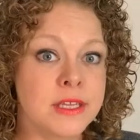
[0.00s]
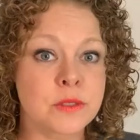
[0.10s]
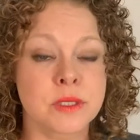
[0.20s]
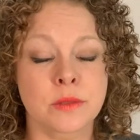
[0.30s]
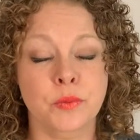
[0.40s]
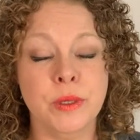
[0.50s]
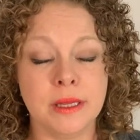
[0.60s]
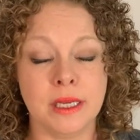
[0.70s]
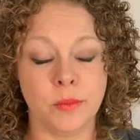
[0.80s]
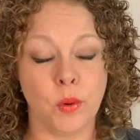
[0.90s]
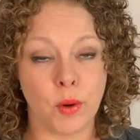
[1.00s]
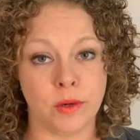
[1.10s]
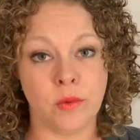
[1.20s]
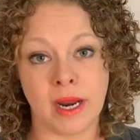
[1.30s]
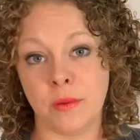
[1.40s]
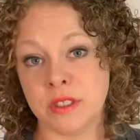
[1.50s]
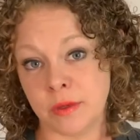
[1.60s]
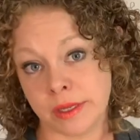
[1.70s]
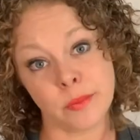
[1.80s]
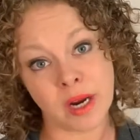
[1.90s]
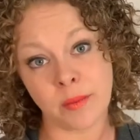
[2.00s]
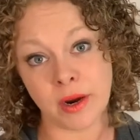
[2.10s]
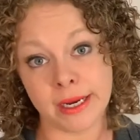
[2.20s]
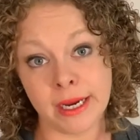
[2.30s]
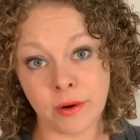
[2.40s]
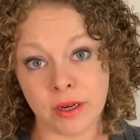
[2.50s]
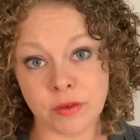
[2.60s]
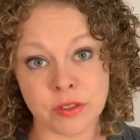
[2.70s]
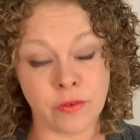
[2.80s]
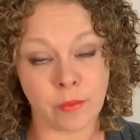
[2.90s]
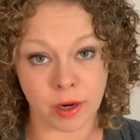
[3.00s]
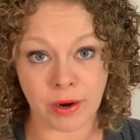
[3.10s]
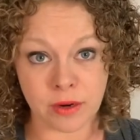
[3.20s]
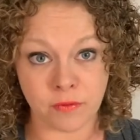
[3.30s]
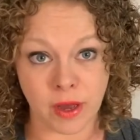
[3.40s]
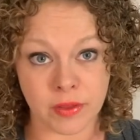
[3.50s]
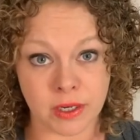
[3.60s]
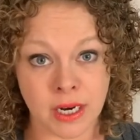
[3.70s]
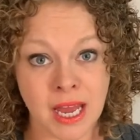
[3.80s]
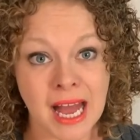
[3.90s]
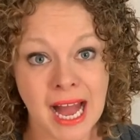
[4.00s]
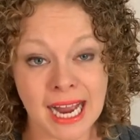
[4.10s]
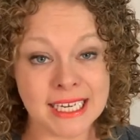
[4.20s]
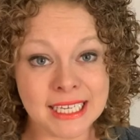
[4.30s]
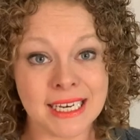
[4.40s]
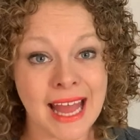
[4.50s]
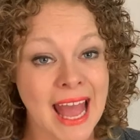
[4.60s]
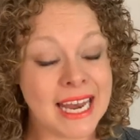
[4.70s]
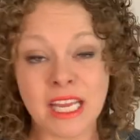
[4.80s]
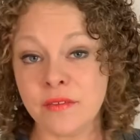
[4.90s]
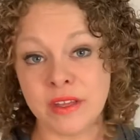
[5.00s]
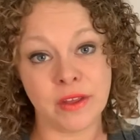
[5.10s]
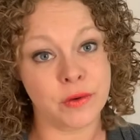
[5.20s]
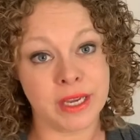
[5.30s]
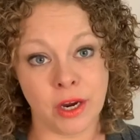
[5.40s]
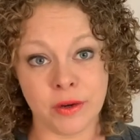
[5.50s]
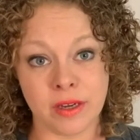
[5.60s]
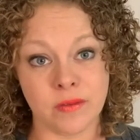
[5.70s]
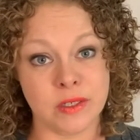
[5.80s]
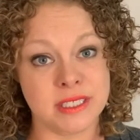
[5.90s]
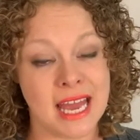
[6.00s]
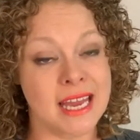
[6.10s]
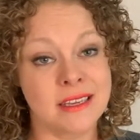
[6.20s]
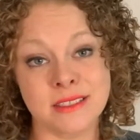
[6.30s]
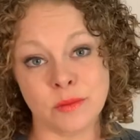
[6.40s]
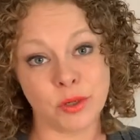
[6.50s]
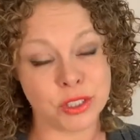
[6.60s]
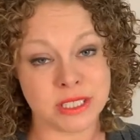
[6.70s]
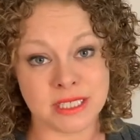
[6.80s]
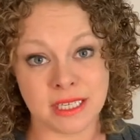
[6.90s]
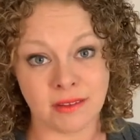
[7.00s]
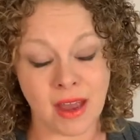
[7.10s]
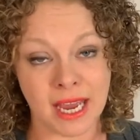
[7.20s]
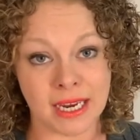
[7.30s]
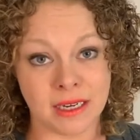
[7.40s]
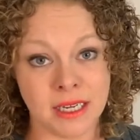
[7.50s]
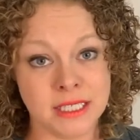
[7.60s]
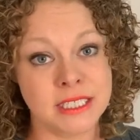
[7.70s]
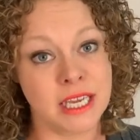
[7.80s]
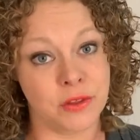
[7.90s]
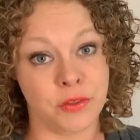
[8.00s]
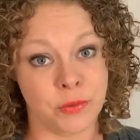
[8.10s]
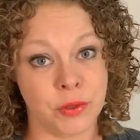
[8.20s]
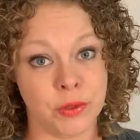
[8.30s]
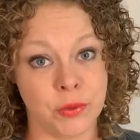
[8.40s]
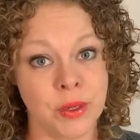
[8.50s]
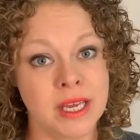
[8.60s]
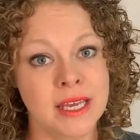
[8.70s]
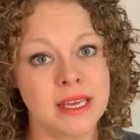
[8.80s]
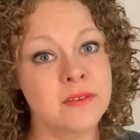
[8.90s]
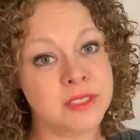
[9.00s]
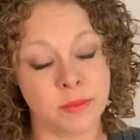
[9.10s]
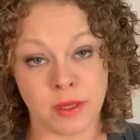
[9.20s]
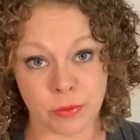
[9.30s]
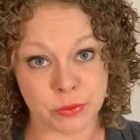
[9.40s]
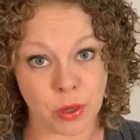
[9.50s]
This was really important when I was one of the primary caregivers for my grandfather. I needed any of the other caregivers and his emergency line to get through if something was